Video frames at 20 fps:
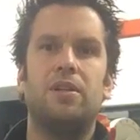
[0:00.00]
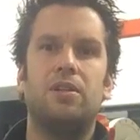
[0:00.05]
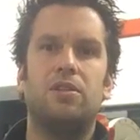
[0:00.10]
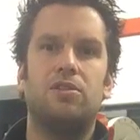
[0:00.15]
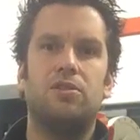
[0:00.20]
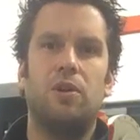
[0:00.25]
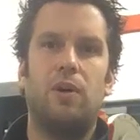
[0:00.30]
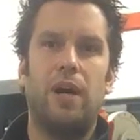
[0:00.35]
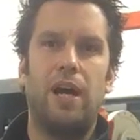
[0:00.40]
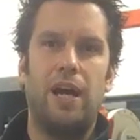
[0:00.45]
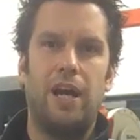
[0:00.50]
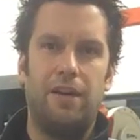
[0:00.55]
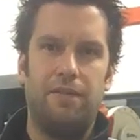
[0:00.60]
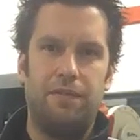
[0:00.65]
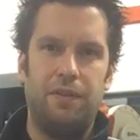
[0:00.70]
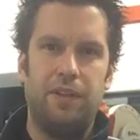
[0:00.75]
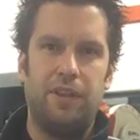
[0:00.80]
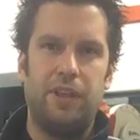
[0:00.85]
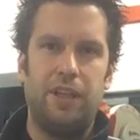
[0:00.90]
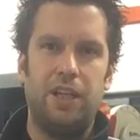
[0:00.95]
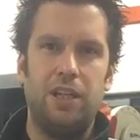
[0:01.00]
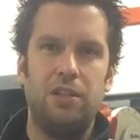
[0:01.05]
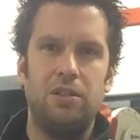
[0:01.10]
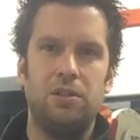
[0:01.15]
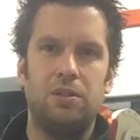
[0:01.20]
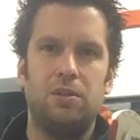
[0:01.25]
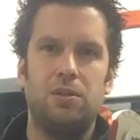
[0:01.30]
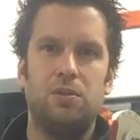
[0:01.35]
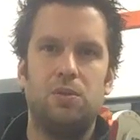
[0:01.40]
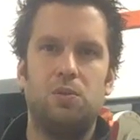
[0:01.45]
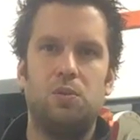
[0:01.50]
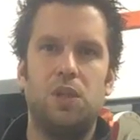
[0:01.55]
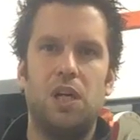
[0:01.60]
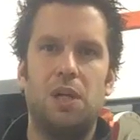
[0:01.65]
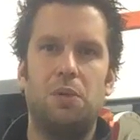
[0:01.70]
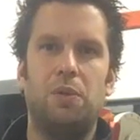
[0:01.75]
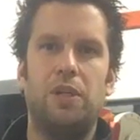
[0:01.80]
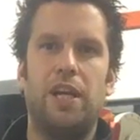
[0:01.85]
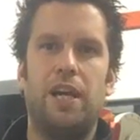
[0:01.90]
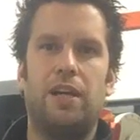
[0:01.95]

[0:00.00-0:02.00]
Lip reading: So everything where we